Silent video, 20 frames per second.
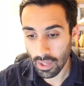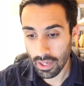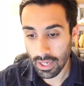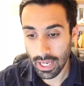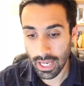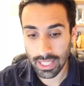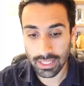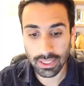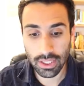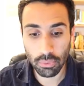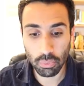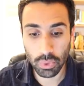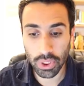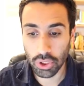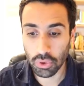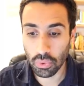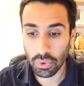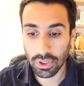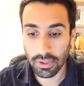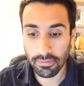And then we
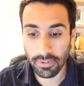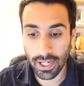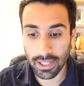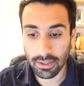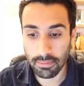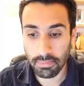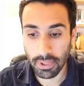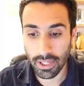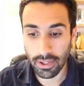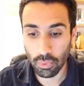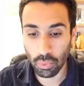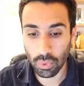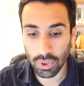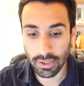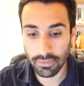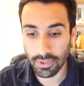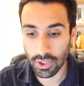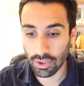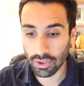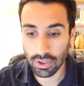do divided by
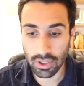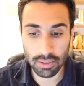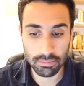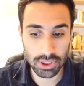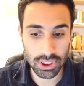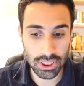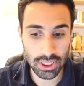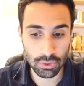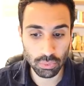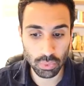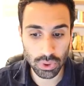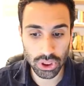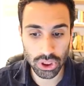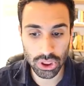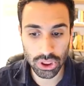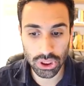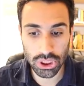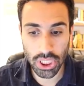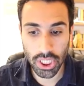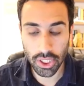whatever comes in, which
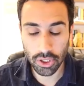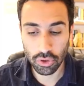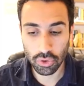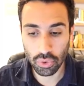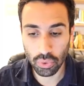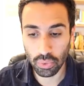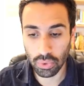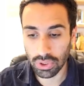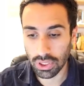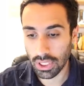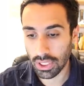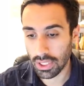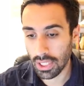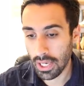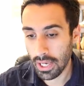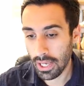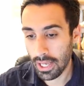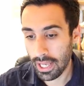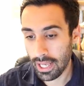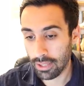is 210.
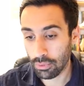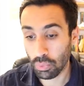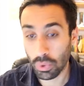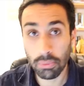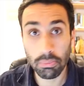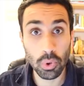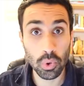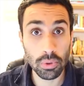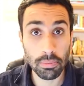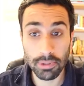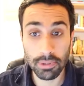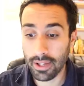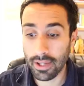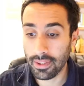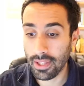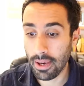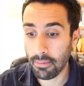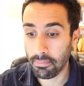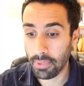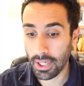And we multiply
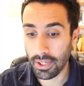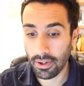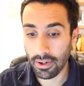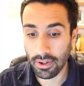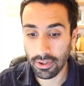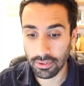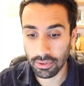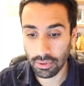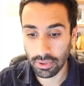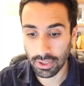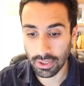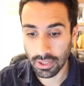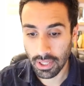that by 100.